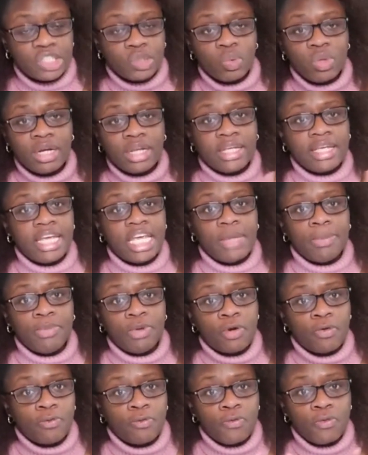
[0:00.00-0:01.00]
this will keep
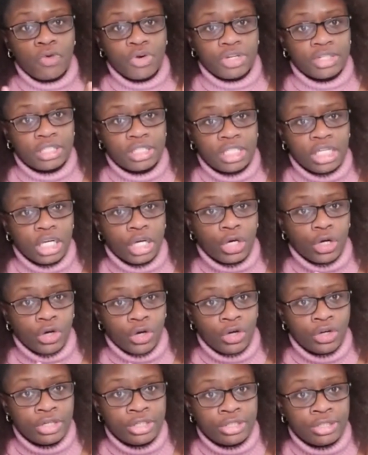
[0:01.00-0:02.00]
your 4C
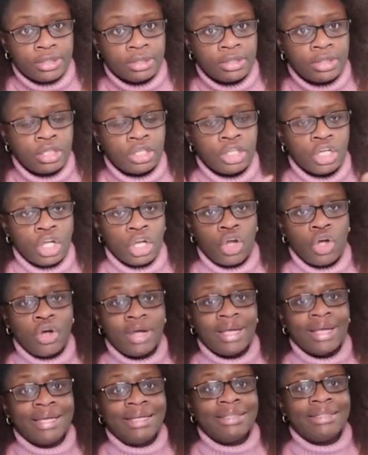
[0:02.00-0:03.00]
curls
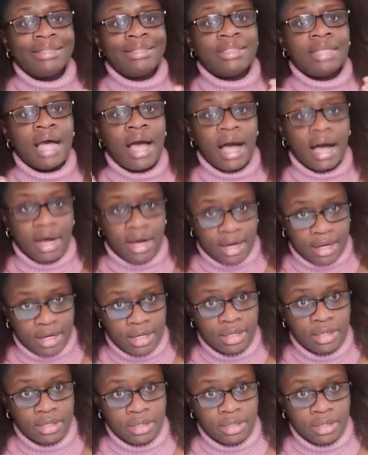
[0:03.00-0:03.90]
intact,